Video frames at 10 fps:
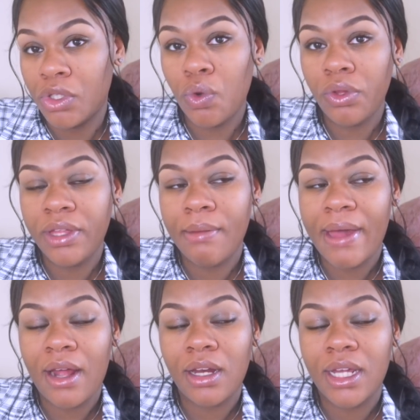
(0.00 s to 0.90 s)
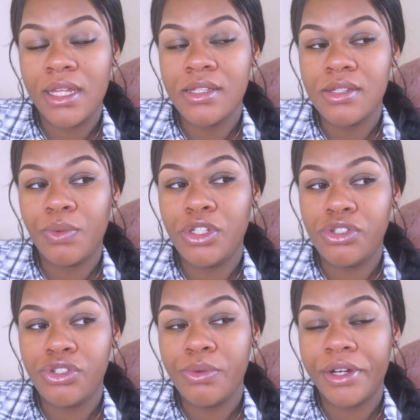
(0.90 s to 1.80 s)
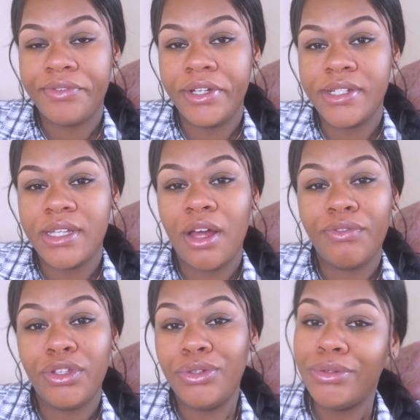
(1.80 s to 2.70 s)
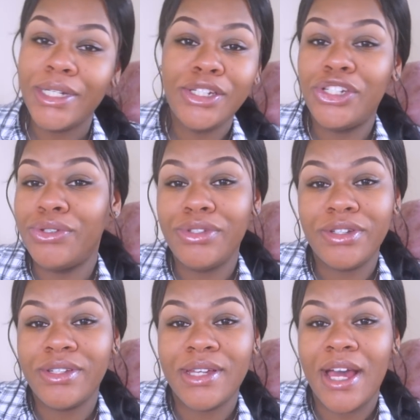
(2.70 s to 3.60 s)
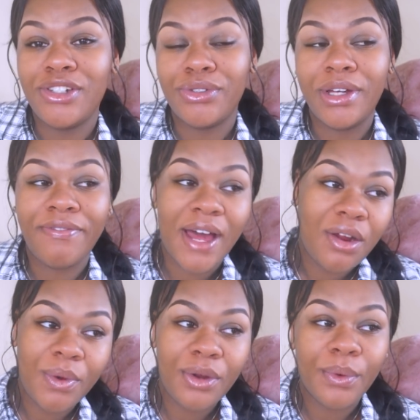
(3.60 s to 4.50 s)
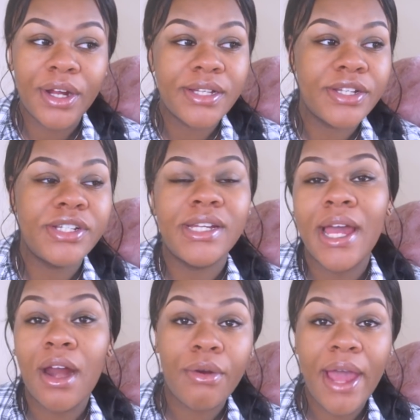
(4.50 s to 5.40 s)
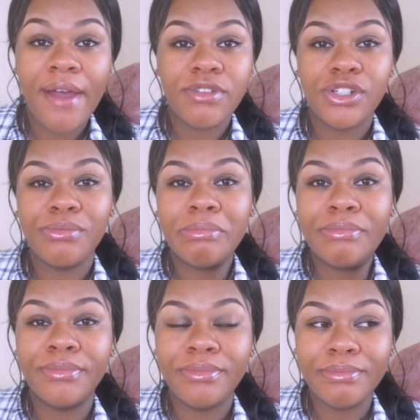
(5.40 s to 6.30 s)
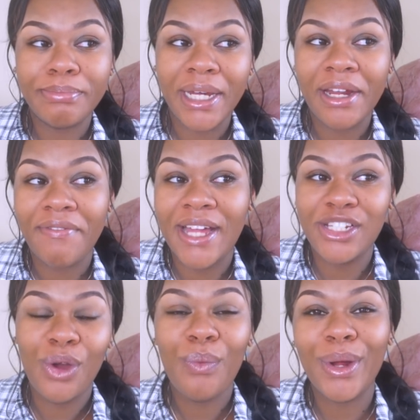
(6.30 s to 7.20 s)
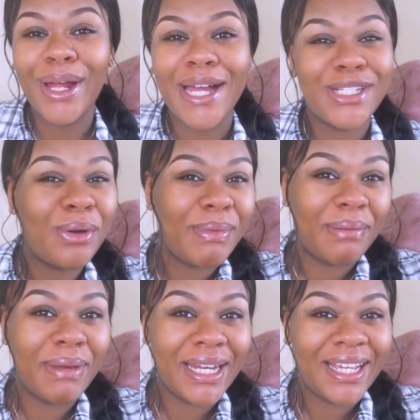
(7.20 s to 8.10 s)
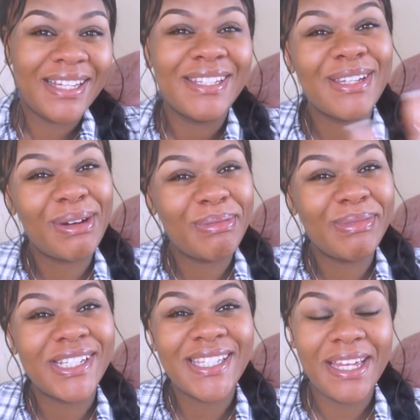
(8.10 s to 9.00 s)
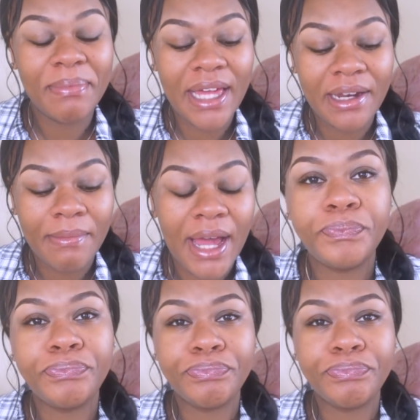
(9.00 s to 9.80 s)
cool thing about it is when you do work for yourself, you can choose your schedule. If I don't wanna work a certain day, I don't have to. But if I don't work, I don't make money. So just keep that in mind.